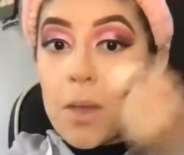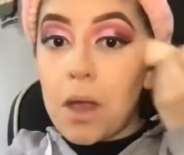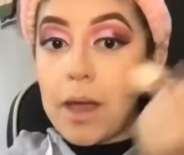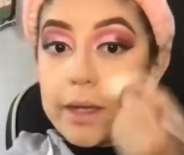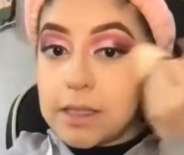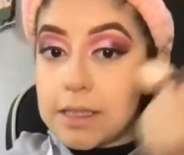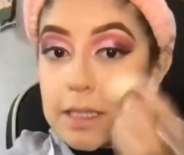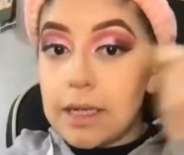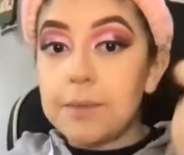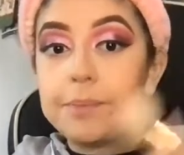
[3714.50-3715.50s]
I could see
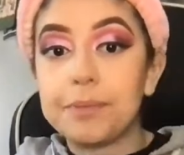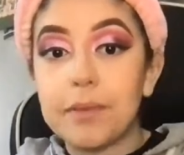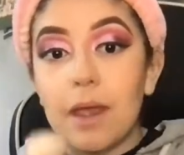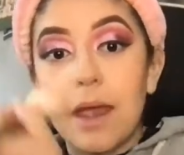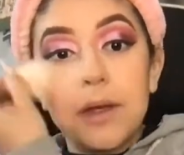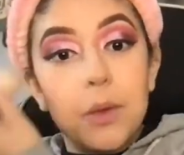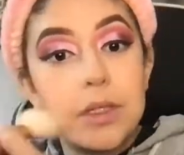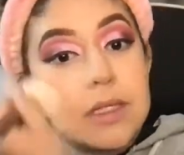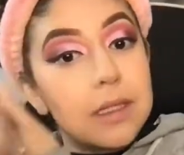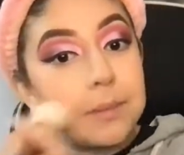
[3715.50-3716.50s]
it. I
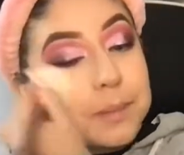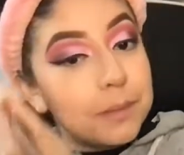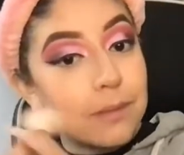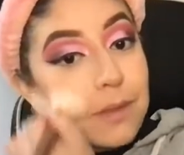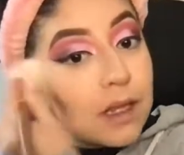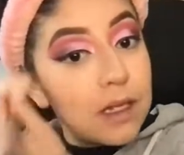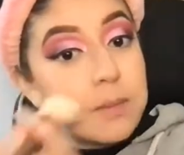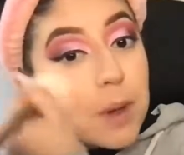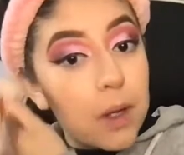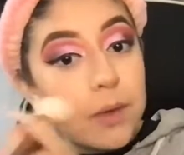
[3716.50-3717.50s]
notice it, and it's
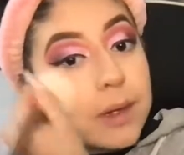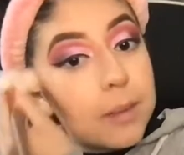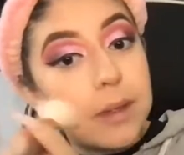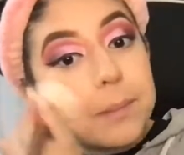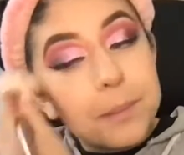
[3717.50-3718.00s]
bothering me.